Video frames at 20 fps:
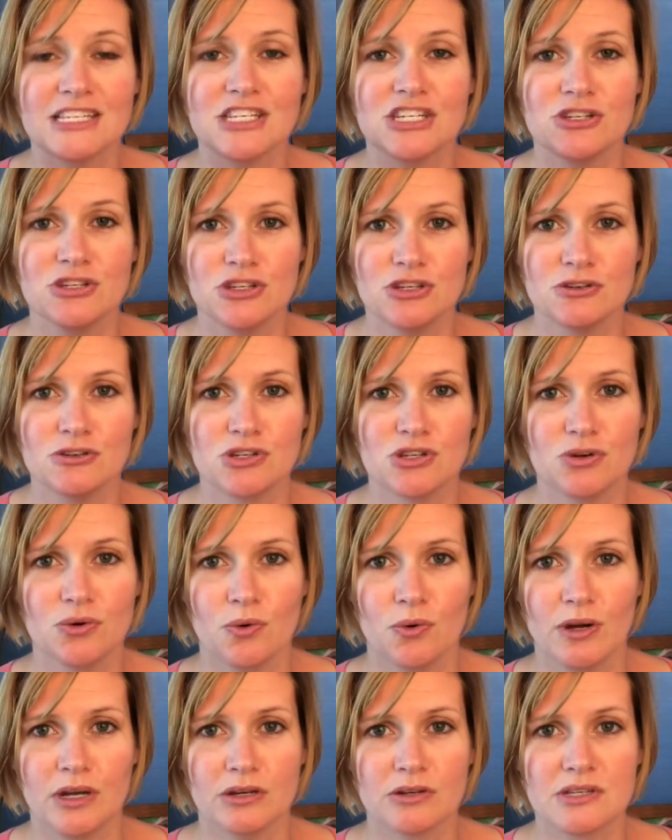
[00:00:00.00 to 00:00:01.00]
to use your
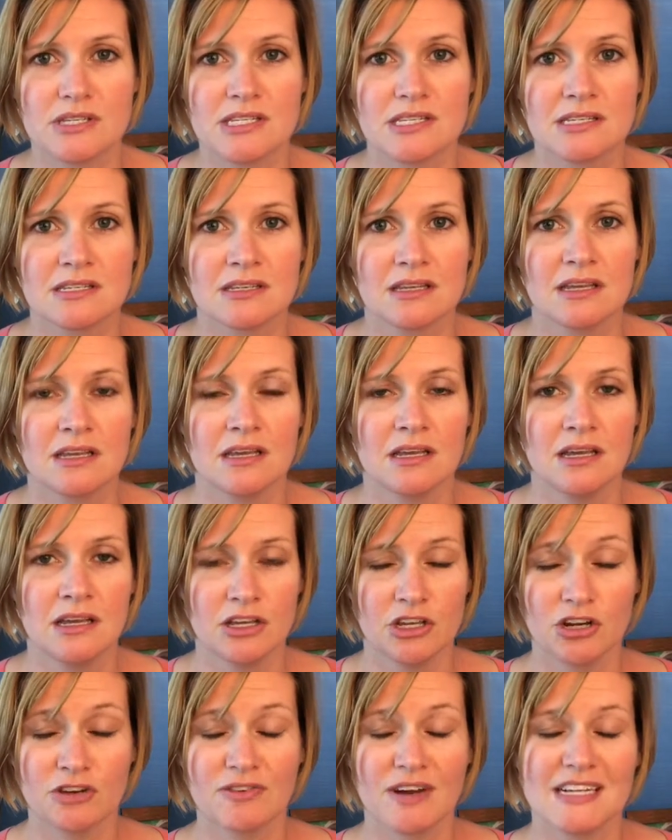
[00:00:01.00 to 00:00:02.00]
oils,
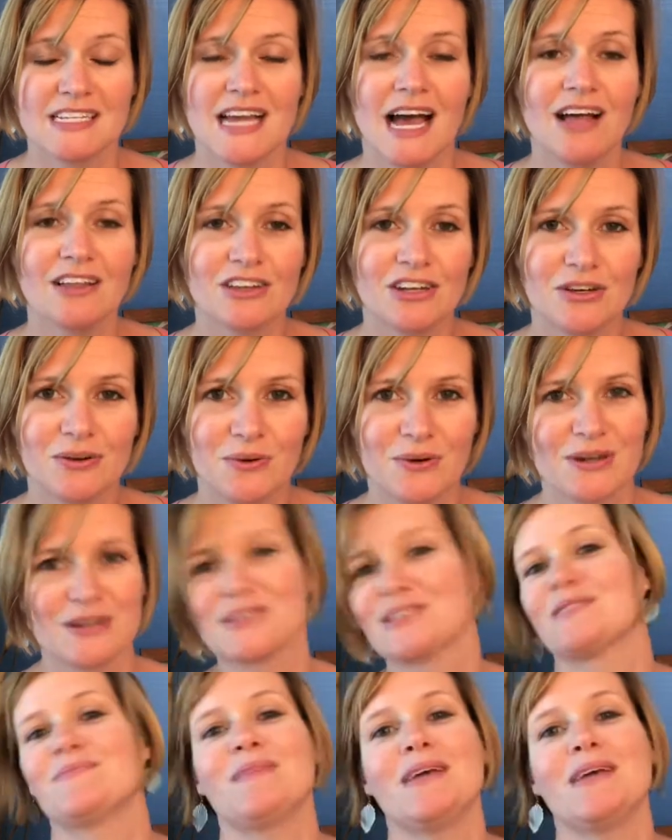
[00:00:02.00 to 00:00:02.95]
your vitality oils.